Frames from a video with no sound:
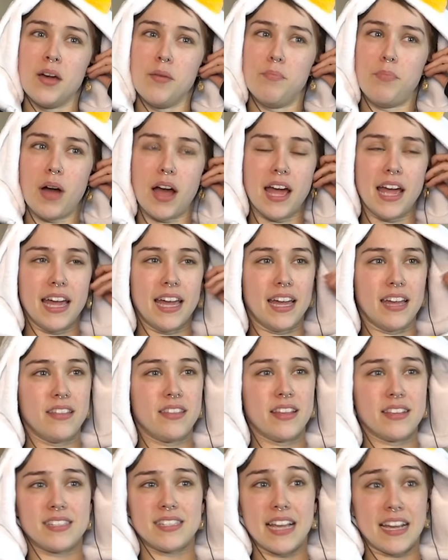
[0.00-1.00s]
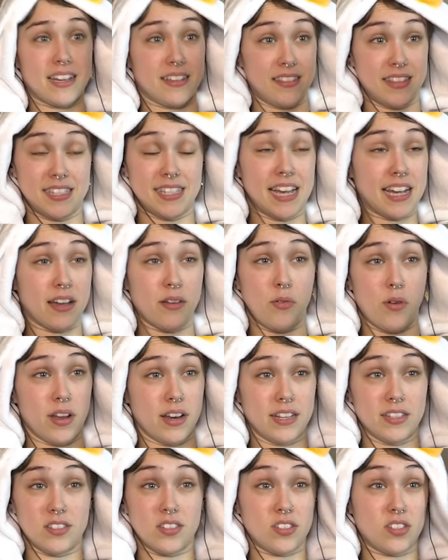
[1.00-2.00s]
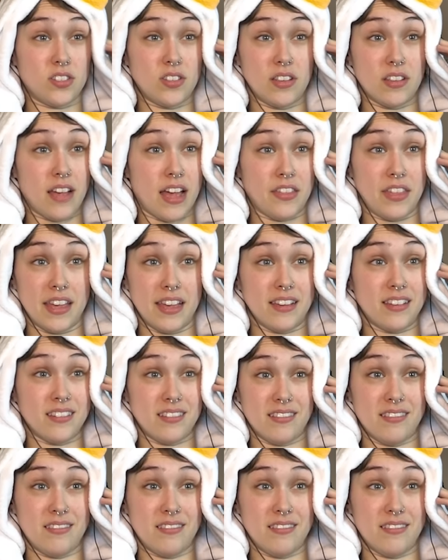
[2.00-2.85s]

but the sec the second one is I think